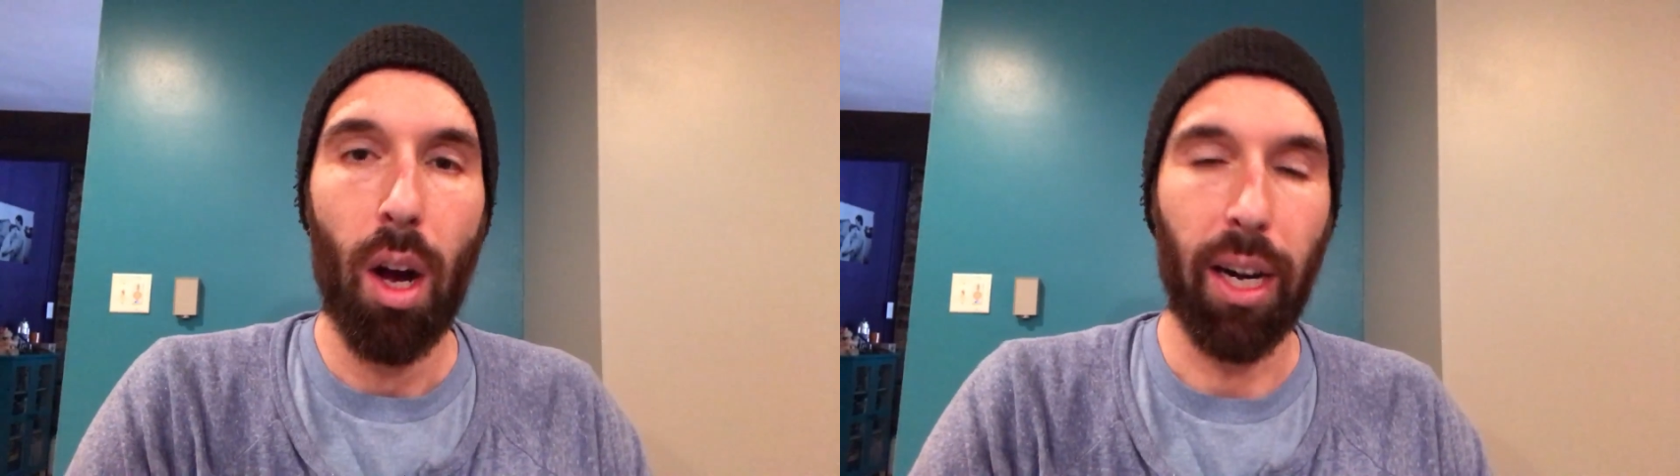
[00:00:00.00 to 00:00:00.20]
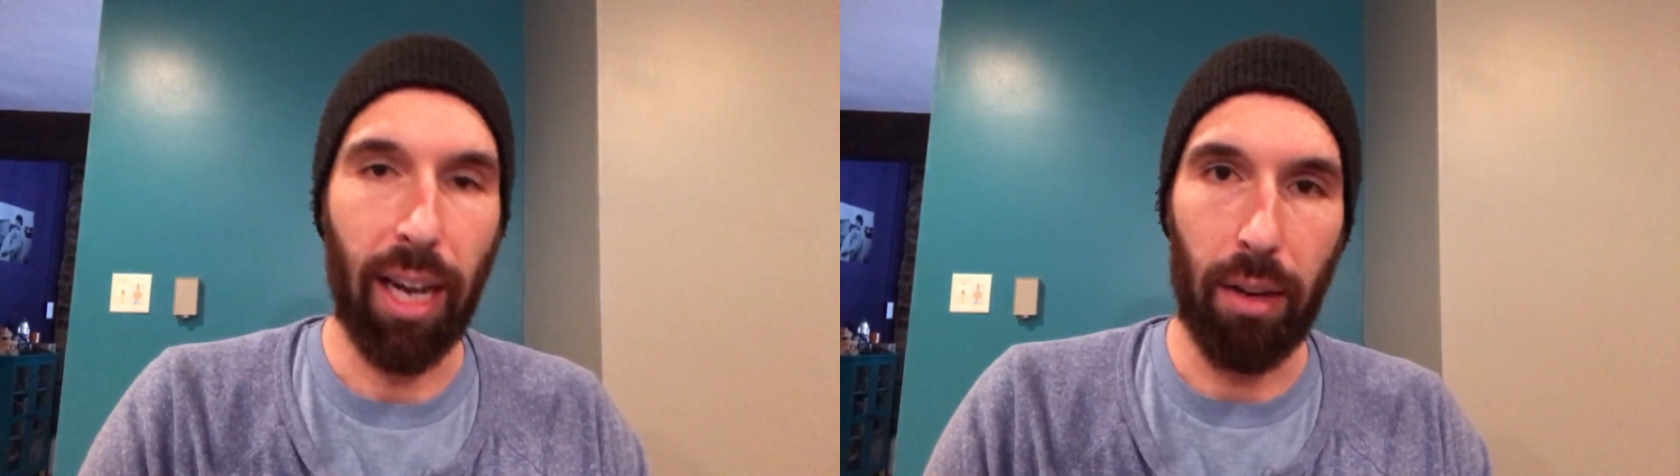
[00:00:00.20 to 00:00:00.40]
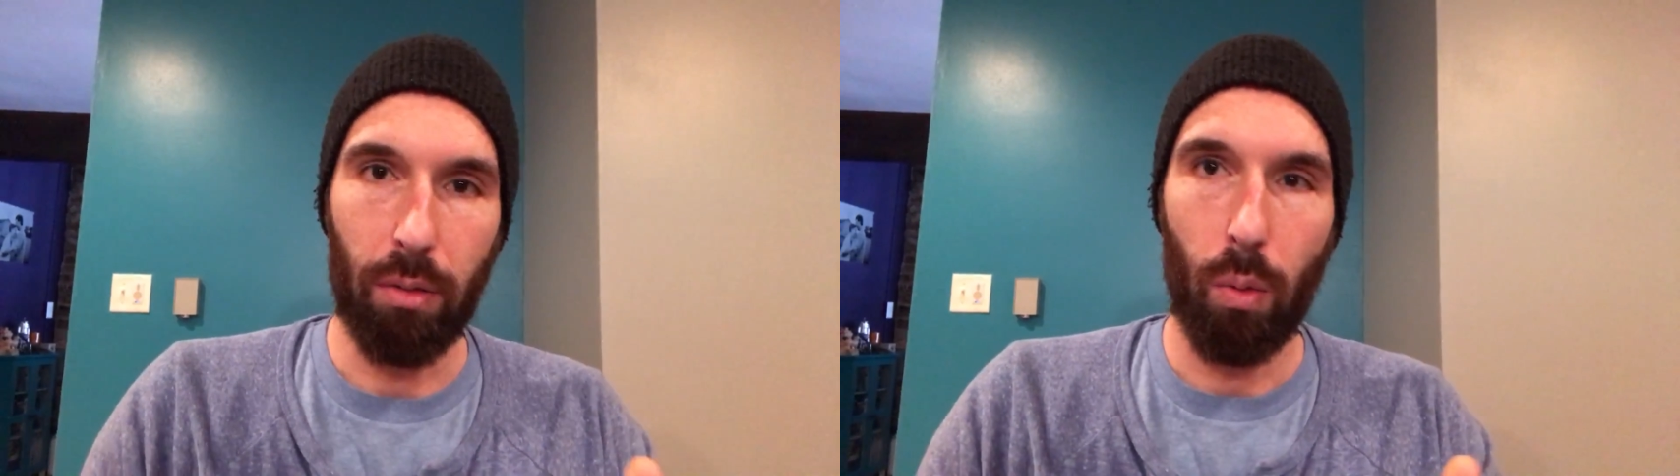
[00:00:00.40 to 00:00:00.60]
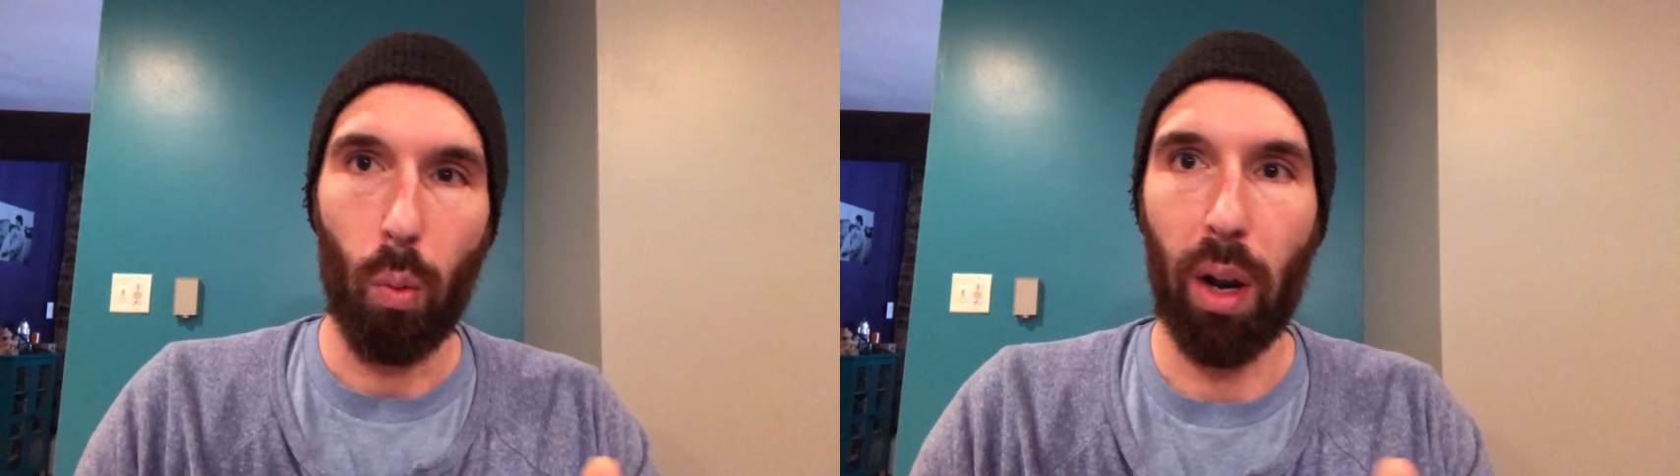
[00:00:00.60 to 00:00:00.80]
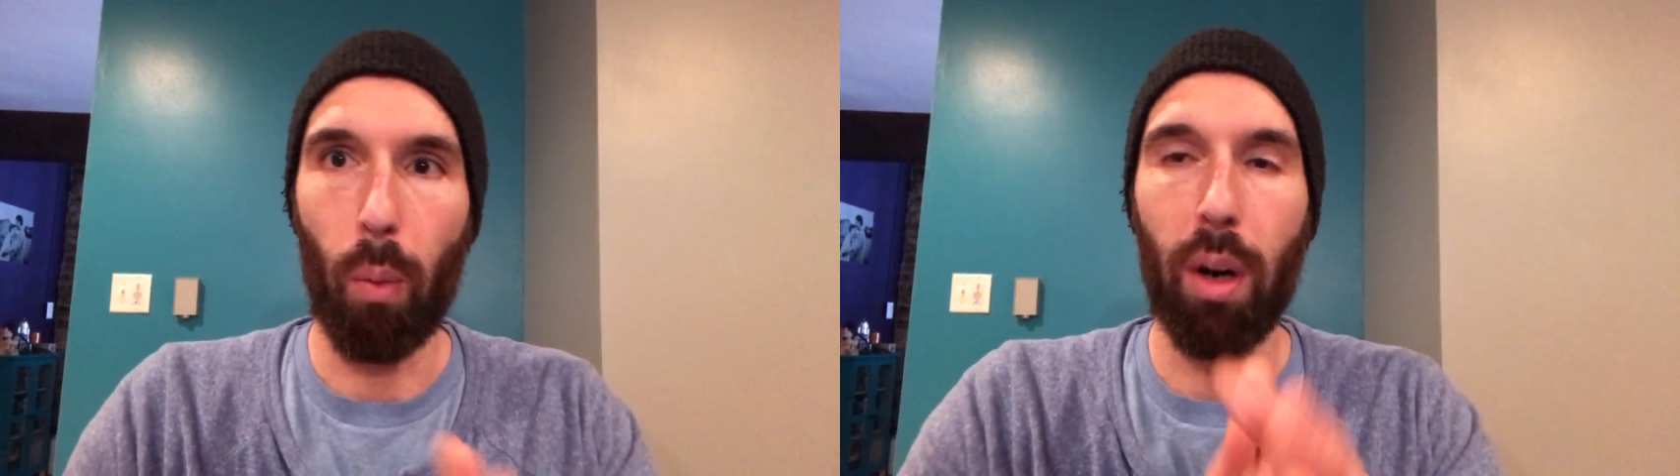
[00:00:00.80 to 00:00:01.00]
Again,
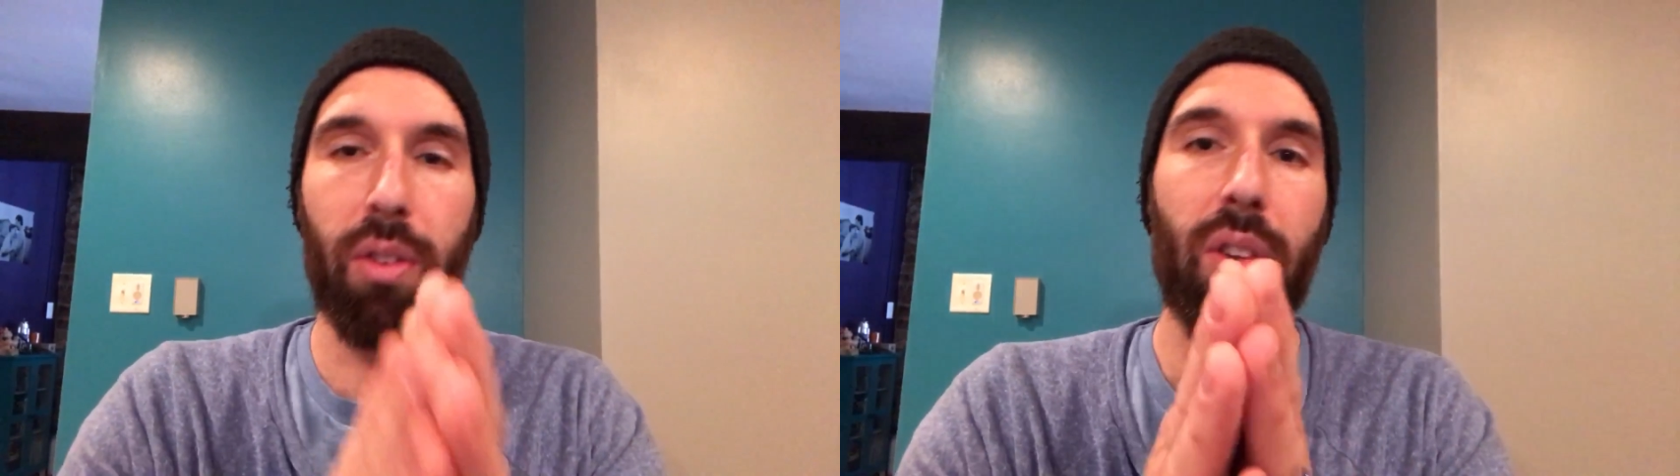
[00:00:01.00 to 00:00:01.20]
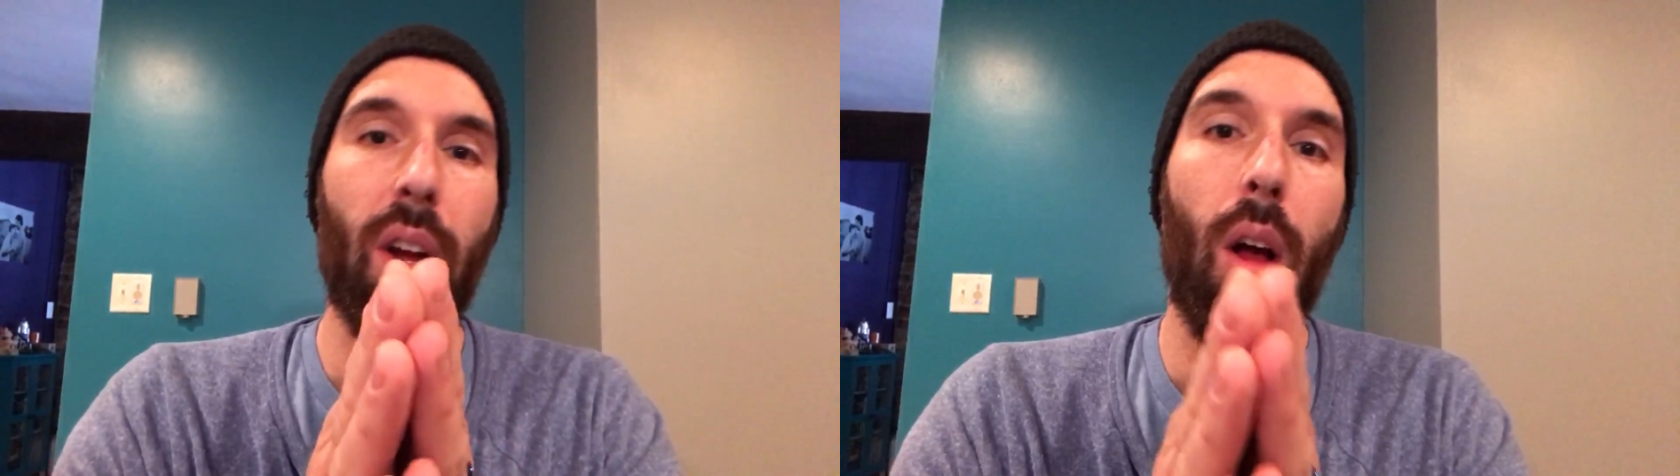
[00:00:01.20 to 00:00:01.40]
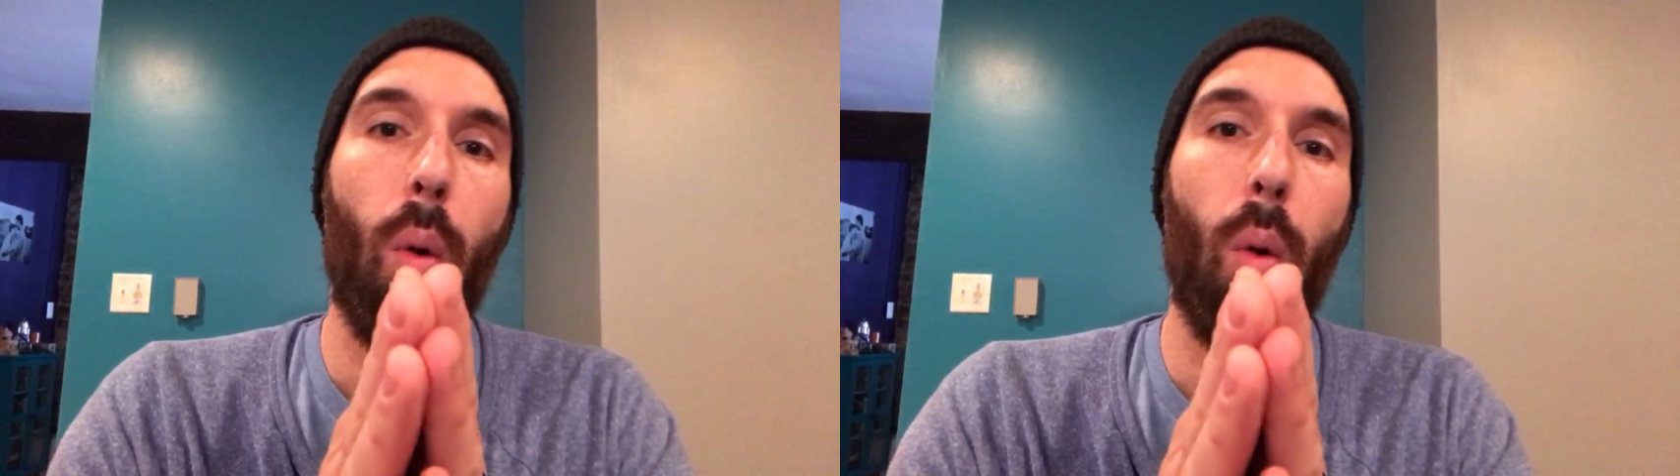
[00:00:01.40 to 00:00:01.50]
what it was